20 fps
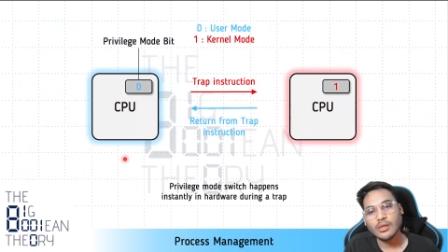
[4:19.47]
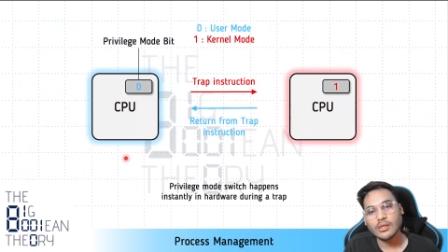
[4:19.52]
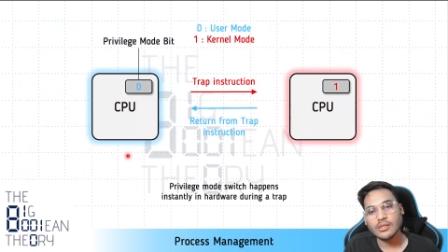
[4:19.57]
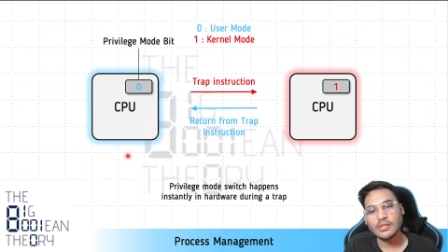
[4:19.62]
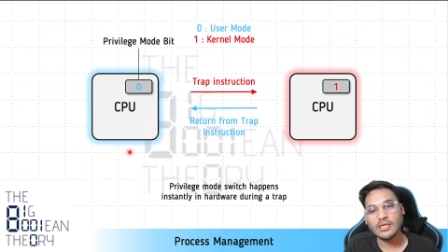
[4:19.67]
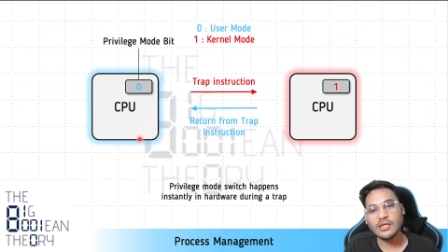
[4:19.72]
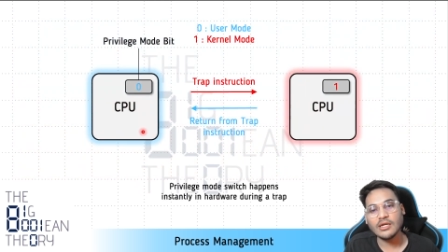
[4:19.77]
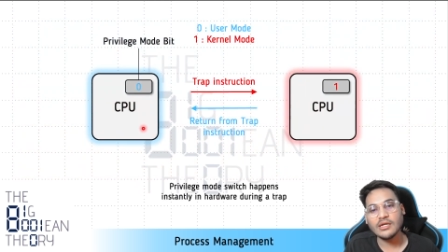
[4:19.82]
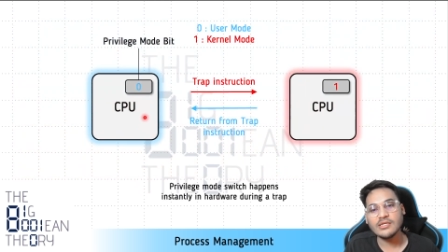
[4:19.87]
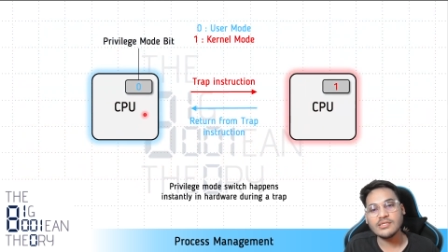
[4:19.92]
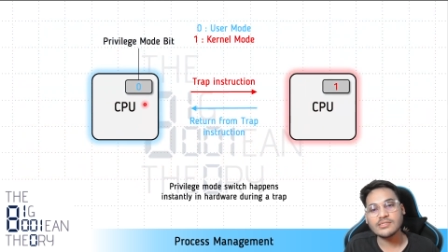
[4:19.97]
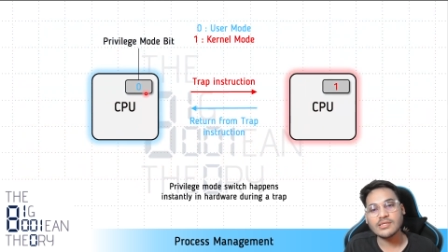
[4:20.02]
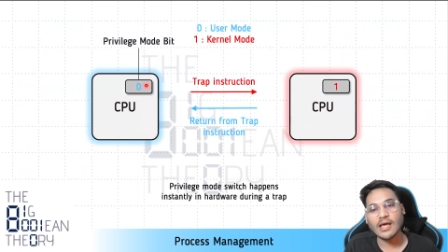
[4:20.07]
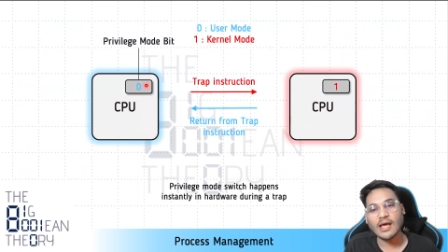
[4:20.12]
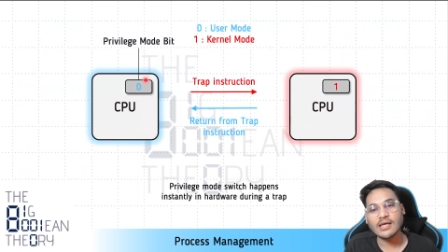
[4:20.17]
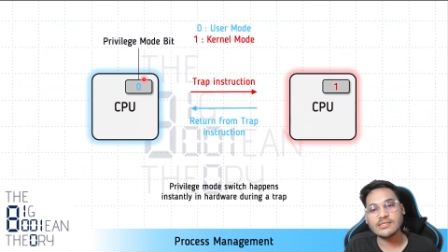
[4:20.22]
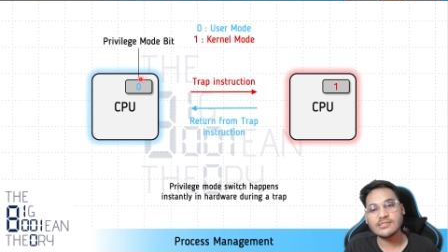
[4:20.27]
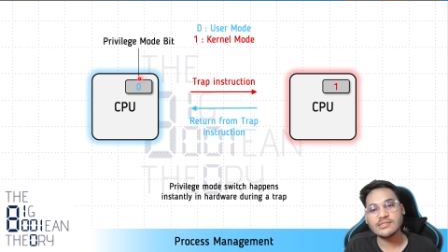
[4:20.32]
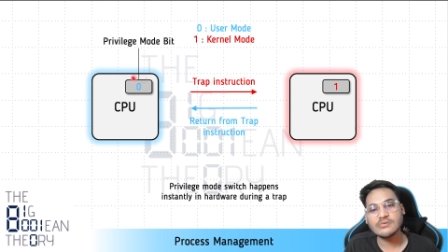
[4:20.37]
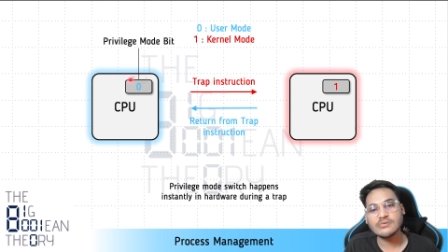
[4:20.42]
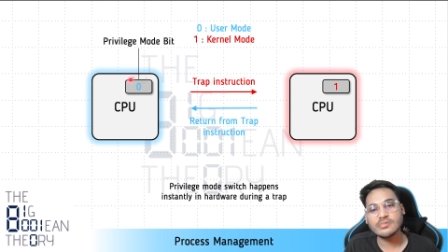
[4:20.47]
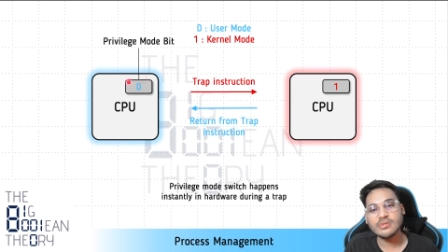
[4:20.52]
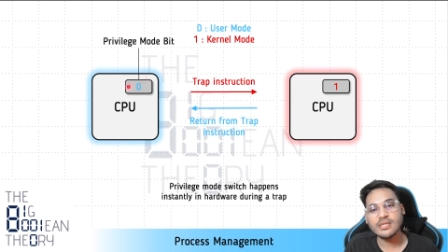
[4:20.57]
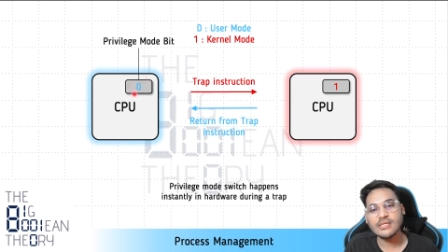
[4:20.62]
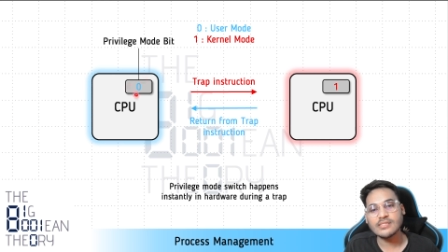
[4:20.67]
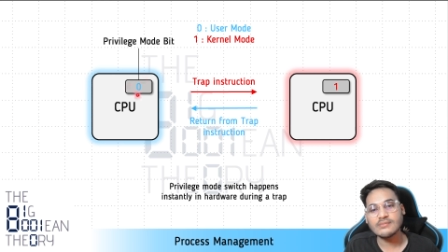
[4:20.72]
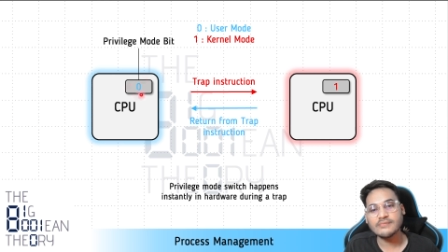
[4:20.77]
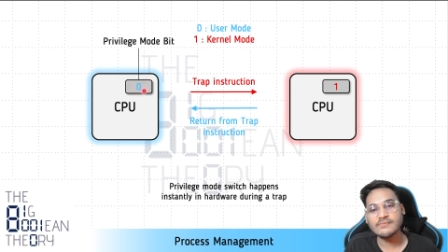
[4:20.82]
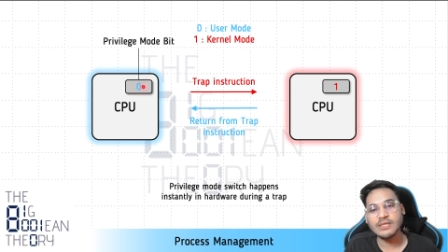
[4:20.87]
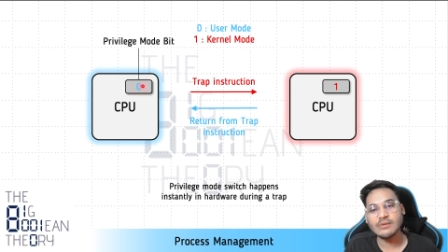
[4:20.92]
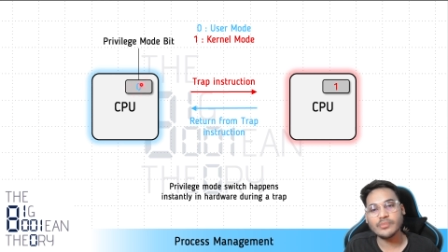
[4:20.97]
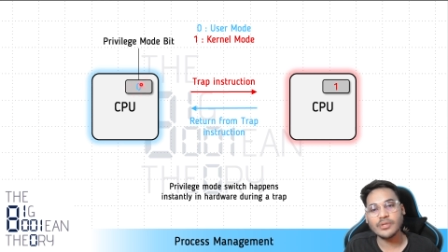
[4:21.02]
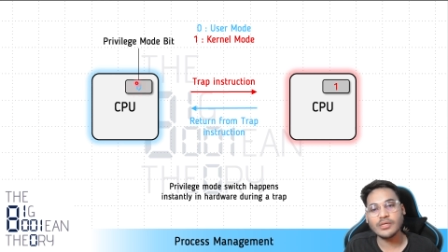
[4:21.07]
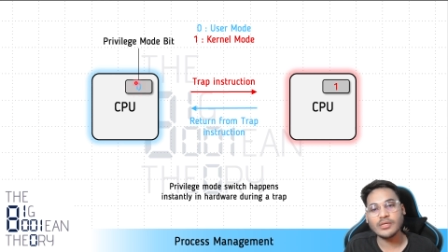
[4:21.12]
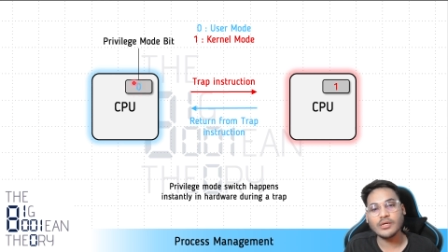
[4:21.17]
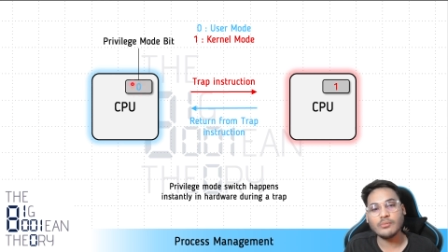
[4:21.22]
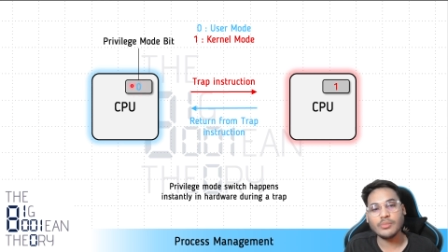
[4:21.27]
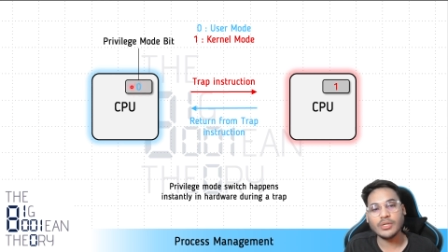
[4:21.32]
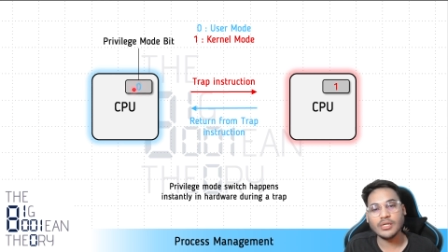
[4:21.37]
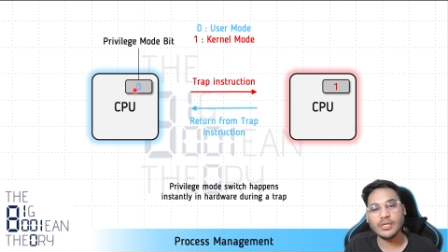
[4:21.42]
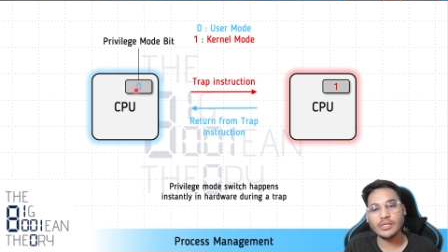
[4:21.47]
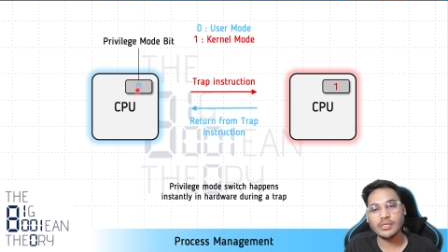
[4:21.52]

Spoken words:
then it is as simple as flipping a bit